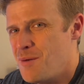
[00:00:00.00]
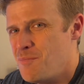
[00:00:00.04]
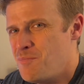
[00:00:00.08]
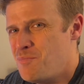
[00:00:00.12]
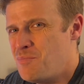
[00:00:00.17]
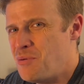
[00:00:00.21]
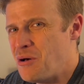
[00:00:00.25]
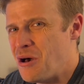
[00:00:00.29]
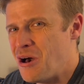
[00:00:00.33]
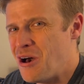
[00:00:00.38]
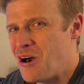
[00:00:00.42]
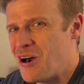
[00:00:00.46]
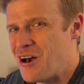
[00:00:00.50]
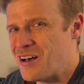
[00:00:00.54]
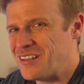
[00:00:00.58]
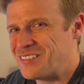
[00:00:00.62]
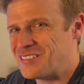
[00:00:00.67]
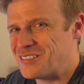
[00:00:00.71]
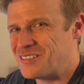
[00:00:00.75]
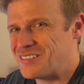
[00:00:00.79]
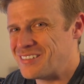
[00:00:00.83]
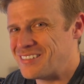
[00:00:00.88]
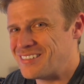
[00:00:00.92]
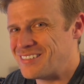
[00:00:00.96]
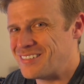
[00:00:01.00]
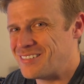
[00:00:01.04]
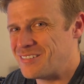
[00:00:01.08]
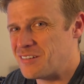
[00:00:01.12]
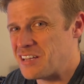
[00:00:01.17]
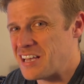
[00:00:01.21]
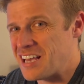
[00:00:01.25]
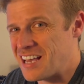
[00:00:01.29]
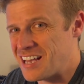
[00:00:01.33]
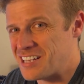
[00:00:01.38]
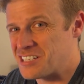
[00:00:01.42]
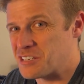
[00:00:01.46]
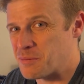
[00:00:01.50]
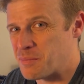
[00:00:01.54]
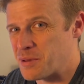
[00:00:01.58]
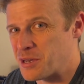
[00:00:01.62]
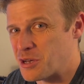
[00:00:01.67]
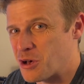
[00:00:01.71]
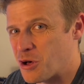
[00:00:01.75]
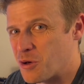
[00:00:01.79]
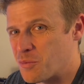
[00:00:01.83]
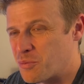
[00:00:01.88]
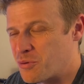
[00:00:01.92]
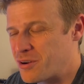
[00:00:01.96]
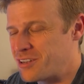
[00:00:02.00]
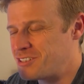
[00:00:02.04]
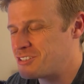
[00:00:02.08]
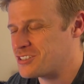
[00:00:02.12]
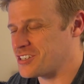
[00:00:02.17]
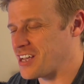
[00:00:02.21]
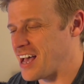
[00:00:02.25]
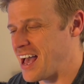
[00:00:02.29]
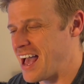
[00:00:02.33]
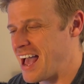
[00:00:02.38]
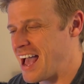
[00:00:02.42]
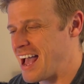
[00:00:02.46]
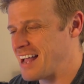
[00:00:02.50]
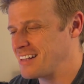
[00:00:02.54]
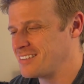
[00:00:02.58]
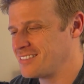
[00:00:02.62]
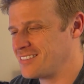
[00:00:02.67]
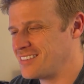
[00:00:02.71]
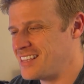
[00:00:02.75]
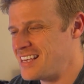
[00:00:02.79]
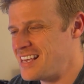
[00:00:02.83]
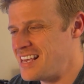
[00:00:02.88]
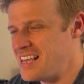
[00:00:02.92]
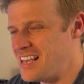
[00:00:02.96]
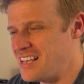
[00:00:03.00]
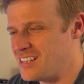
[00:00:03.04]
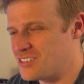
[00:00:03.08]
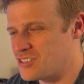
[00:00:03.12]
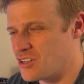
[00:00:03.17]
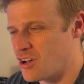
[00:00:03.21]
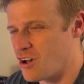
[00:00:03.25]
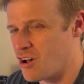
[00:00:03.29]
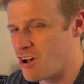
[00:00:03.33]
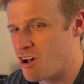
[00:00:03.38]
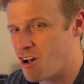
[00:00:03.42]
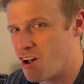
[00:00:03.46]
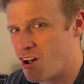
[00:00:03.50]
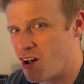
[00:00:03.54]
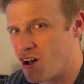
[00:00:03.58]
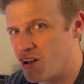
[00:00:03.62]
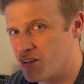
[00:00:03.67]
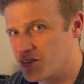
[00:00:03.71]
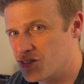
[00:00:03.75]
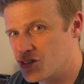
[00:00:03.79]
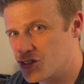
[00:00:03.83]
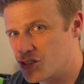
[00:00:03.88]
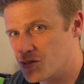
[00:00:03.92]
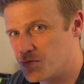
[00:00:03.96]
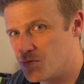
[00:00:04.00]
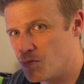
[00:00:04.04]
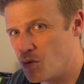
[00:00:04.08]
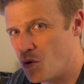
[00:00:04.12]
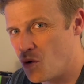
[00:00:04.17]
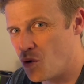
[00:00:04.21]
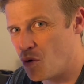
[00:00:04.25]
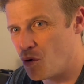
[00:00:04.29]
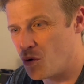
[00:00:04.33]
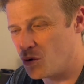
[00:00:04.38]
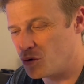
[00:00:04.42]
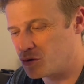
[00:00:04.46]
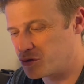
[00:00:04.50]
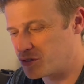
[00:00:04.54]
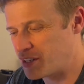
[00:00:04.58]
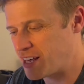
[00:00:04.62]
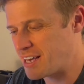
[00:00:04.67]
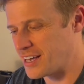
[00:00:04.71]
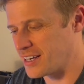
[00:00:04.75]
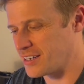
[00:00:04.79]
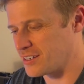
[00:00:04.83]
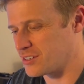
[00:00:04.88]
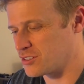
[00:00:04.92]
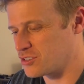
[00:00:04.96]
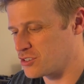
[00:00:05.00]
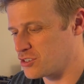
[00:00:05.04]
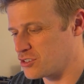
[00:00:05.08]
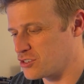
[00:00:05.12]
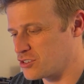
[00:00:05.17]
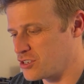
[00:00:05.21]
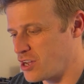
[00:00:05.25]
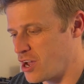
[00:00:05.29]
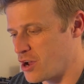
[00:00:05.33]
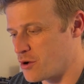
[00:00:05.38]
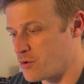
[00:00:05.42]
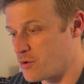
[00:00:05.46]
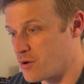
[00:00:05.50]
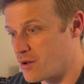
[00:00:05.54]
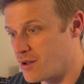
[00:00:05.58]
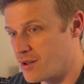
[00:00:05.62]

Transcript: But it's a big old printer and these are small things. So